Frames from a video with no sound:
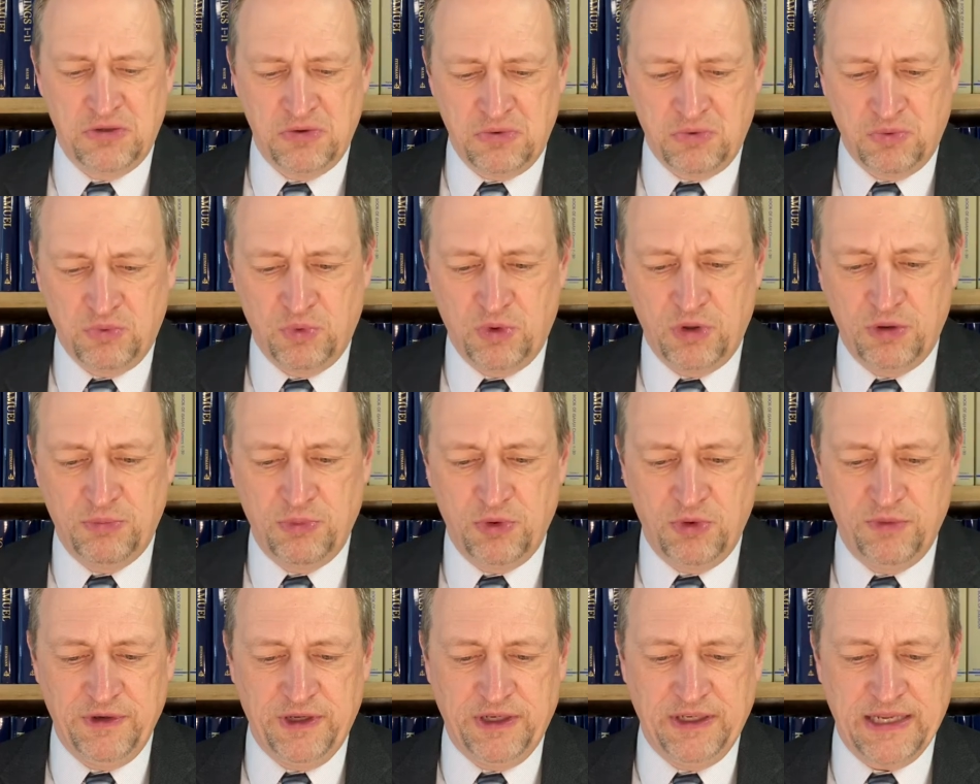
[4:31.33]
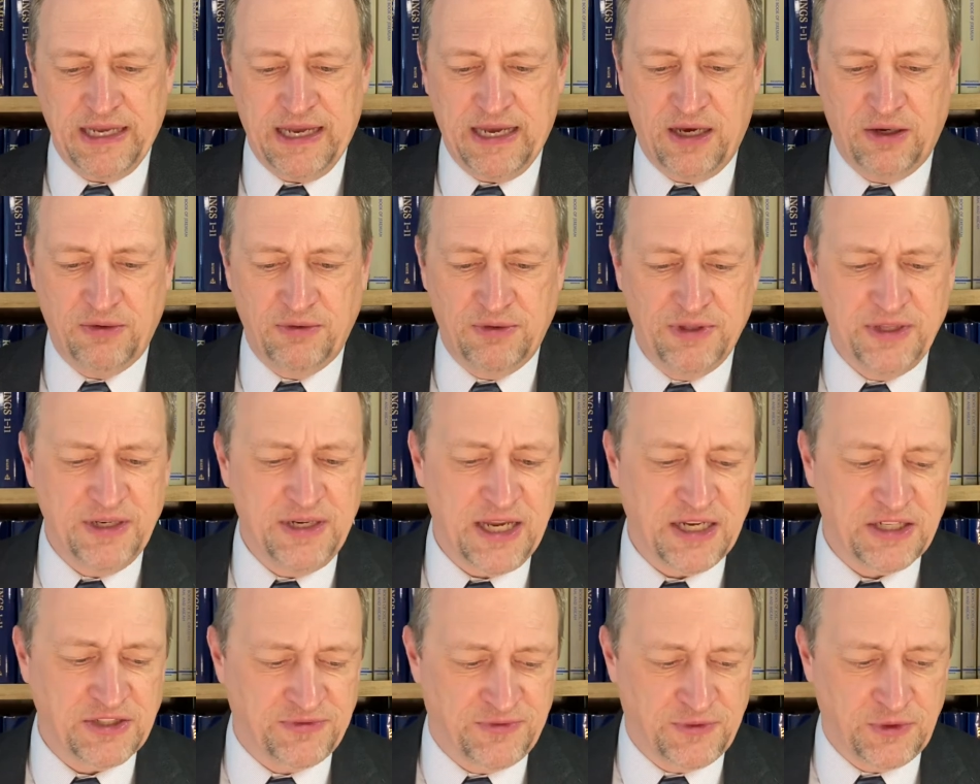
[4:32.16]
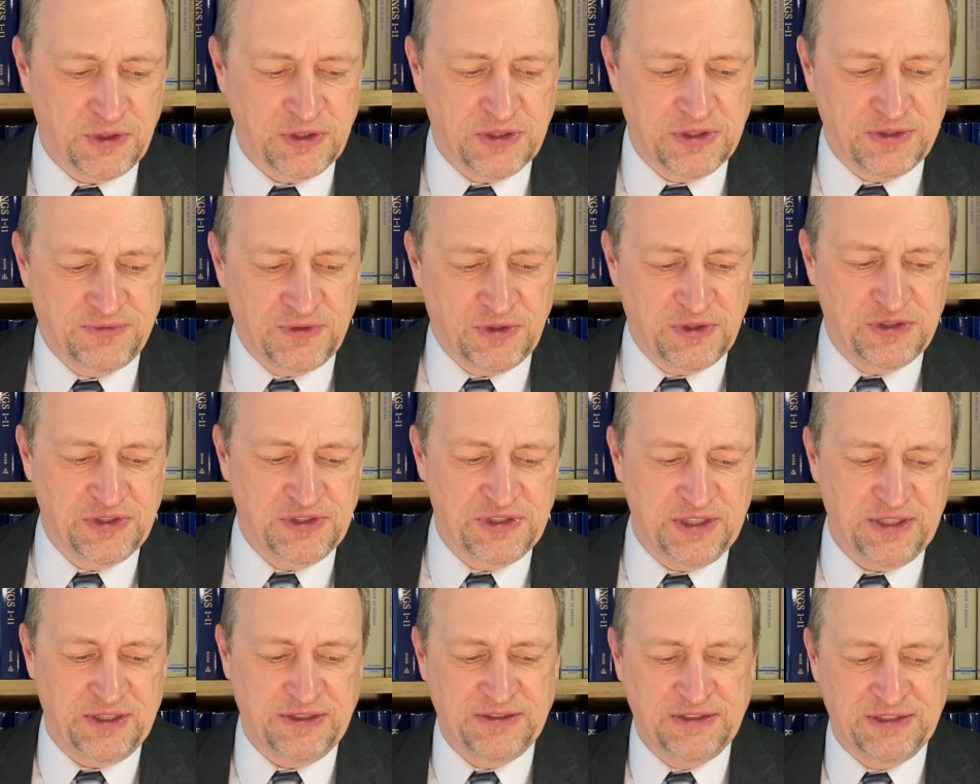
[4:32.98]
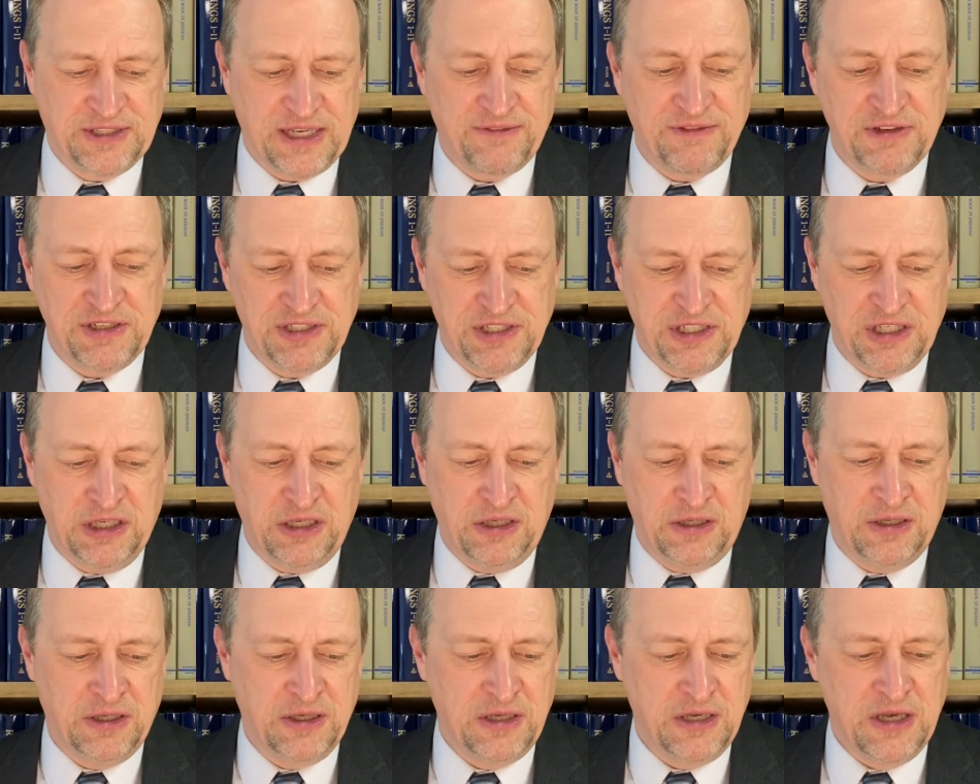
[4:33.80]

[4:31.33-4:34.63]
We're moving down. The next verse 17.